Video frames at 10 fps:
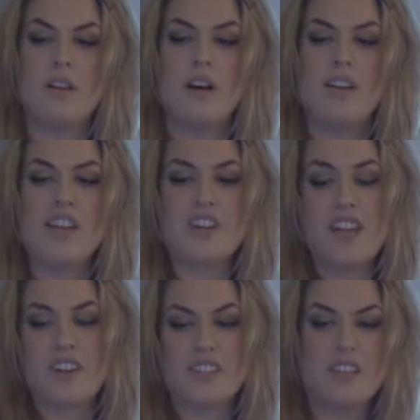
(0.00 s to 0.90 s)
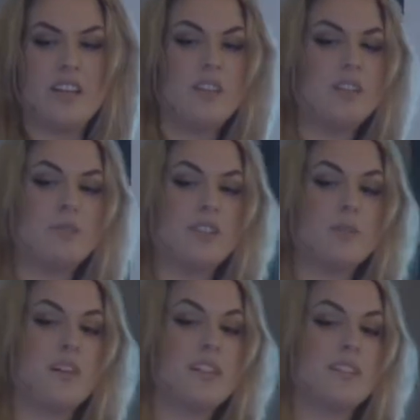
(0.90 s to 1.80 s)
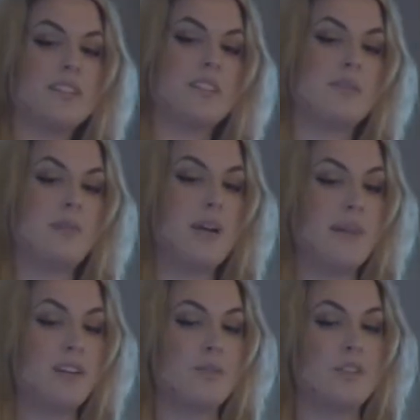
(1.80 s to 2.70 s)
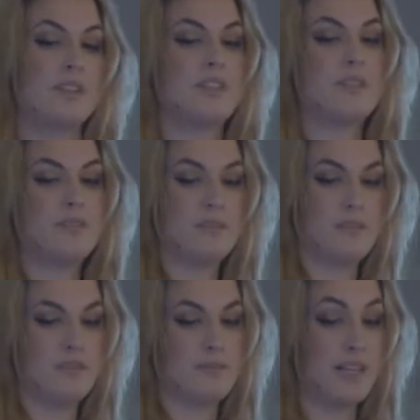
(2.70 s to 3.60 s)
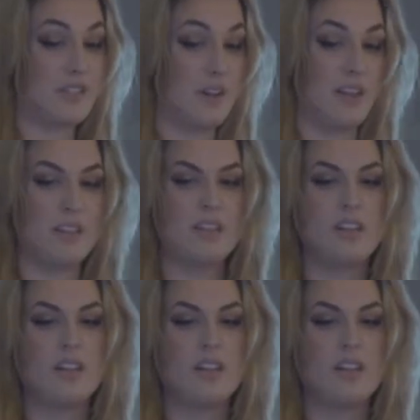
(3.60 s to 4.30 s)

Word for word: Uh, Lennart Anderson, which was my mentor's best friend.